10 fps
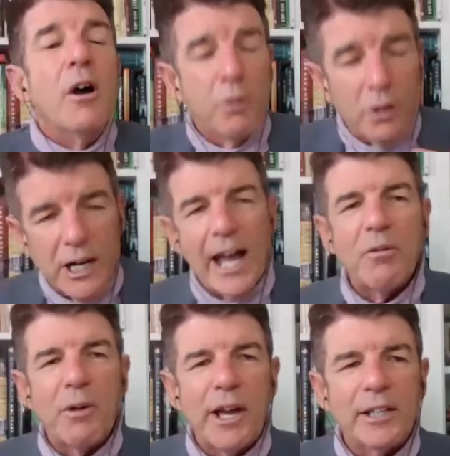We're going to
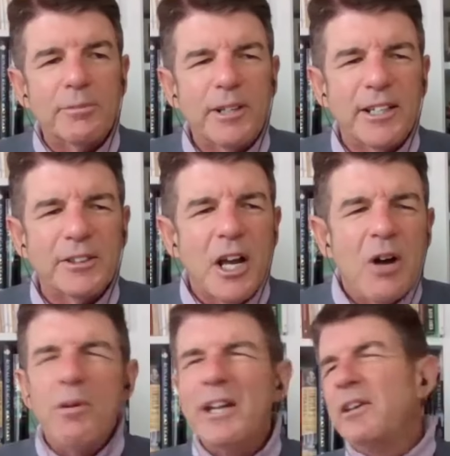acquiesce because
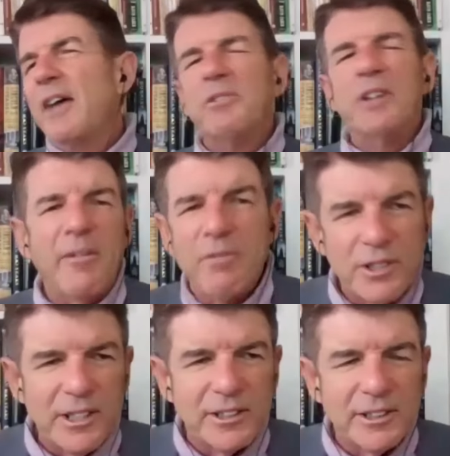we don't have time
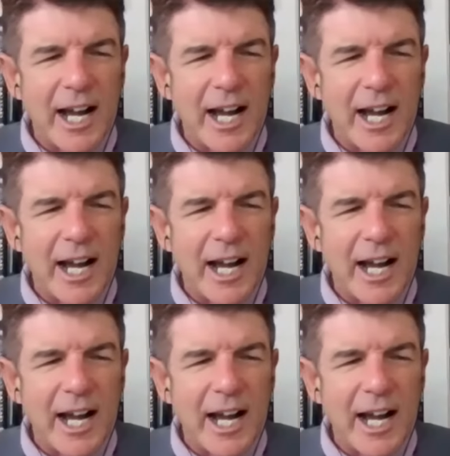for this.